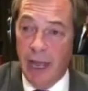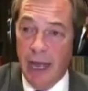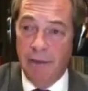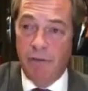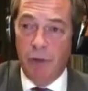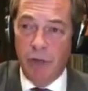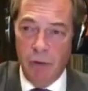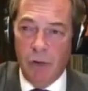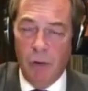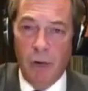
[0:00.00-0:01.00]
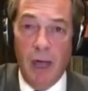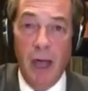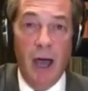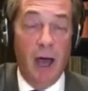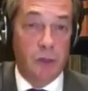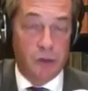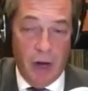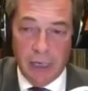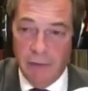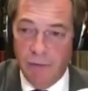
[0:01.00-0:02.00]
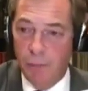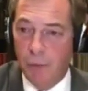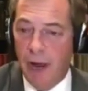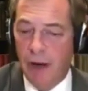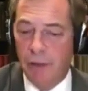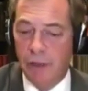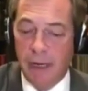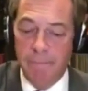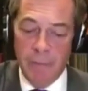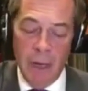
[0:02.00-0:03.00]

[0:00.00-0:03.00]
and if you're a new caller, I'll try and give you priority.